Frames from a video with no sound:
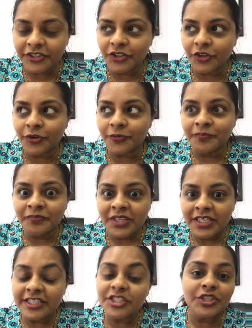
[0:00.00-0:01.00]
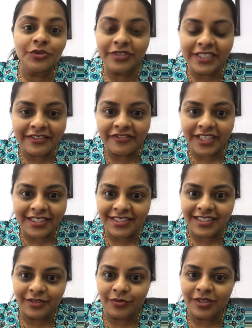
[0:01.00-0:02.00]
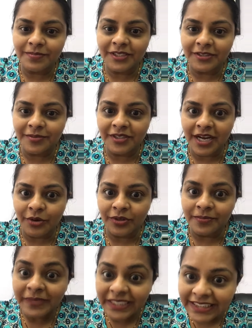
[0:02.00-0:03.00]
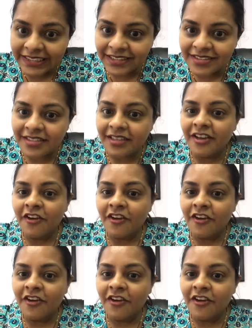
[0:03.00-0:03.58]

You know, is she reinventing what a billable hour means